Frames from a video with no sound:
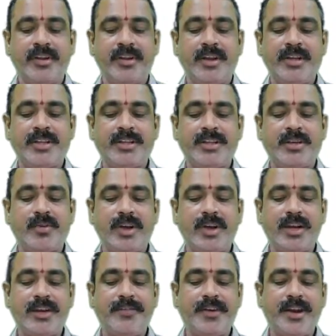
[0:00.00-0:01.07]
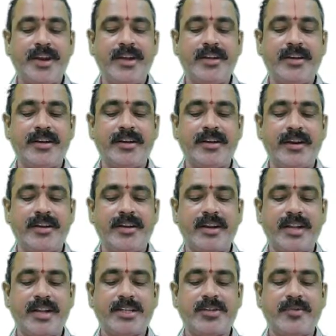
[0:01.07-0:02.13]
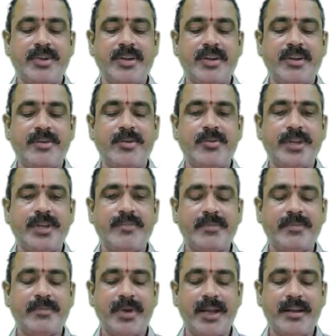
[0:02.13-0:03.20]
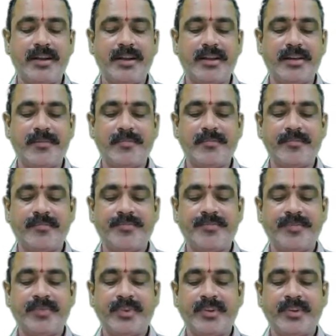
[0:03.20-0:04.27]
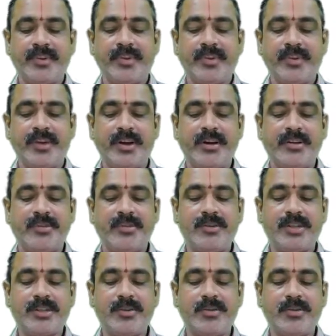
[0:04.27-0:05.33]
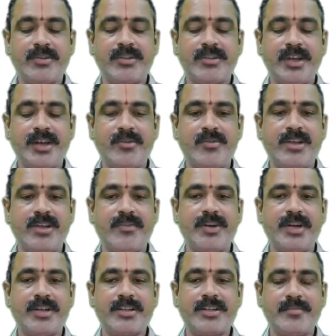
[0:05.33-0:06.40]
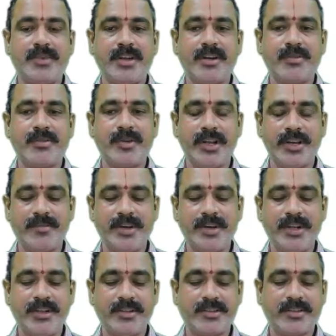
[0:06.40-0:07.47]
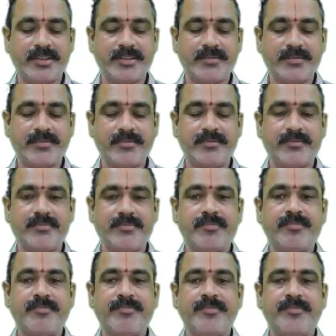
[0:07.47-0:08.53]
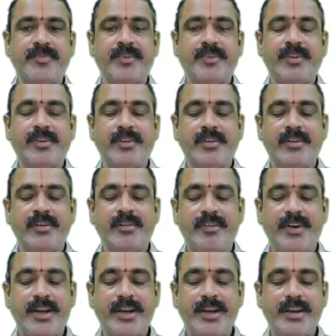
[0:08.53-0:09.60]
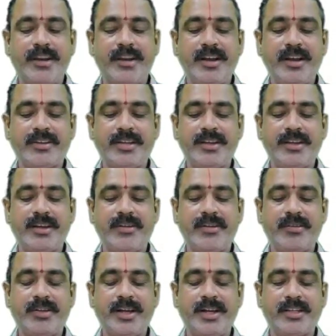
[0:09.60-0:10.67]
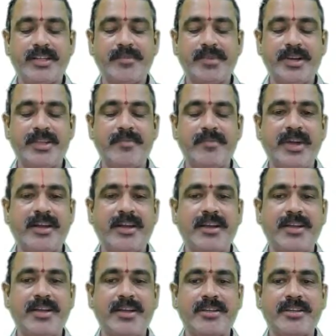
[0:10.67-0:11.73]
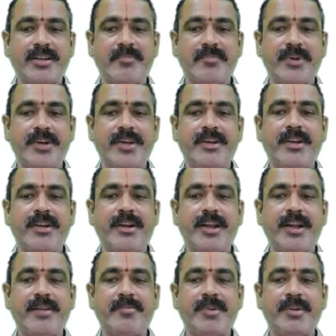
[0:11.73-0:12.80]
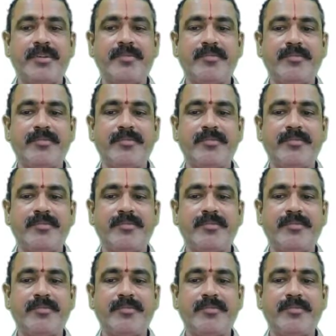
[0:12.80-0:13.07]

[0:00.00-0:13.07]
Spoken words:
It is a qualified contractual duty of the banker not to disclose the account of a customer to anybody else. For any loss incurred to the customer, the banker is completely liable.